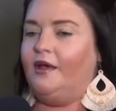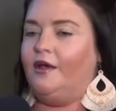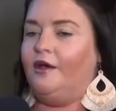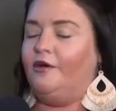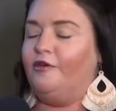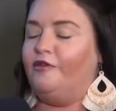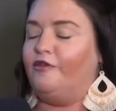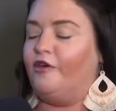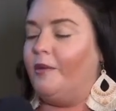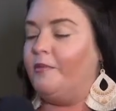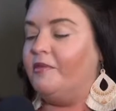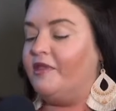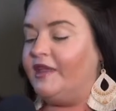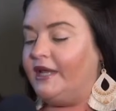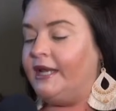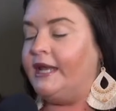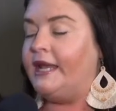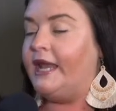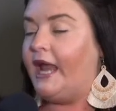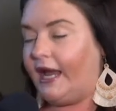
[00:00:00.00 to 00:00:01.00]
from the
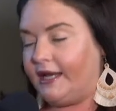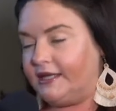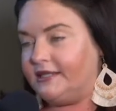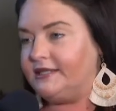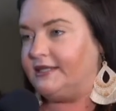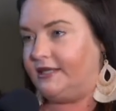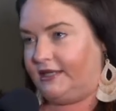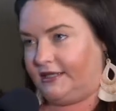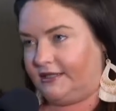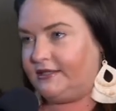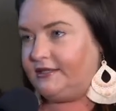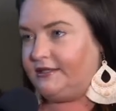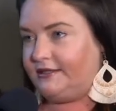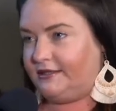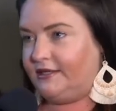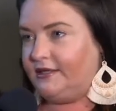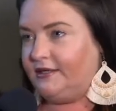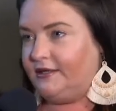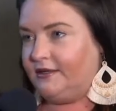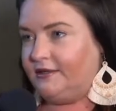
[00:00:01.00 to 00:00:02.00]

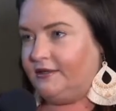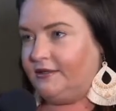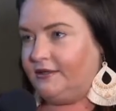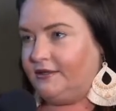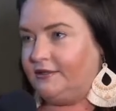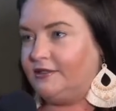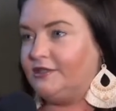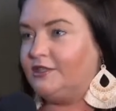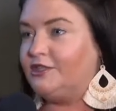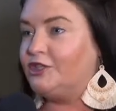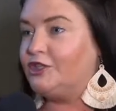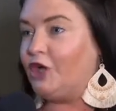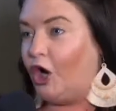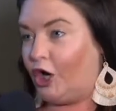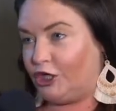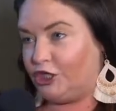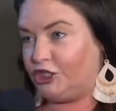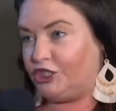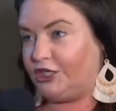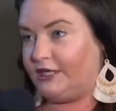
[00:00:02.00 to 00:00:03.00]
nicest
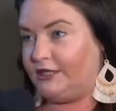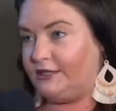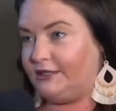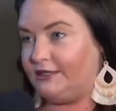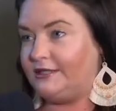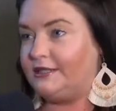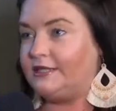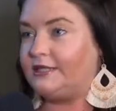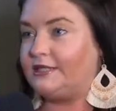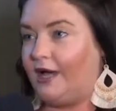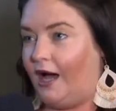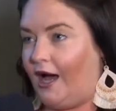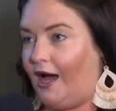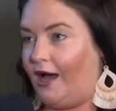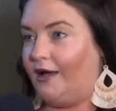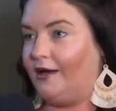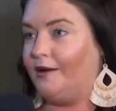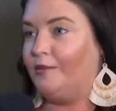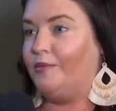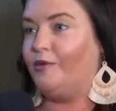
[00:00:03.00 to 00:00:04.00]
Sergeant
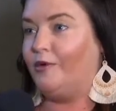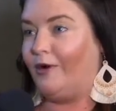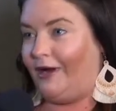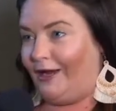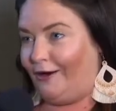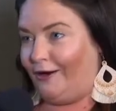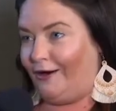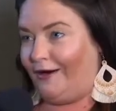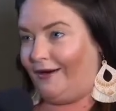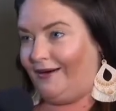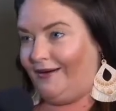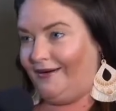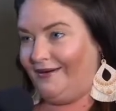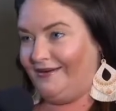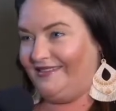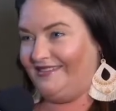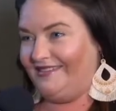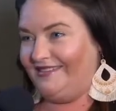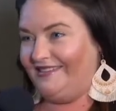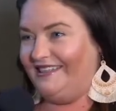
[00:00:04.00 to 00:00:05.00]
Scott Prater
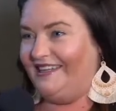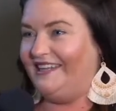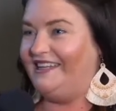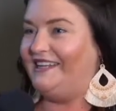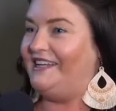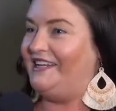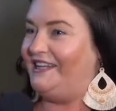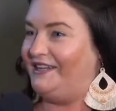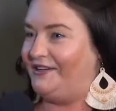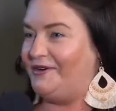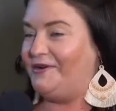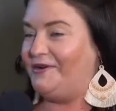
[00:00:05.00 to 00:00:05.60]
in Eagle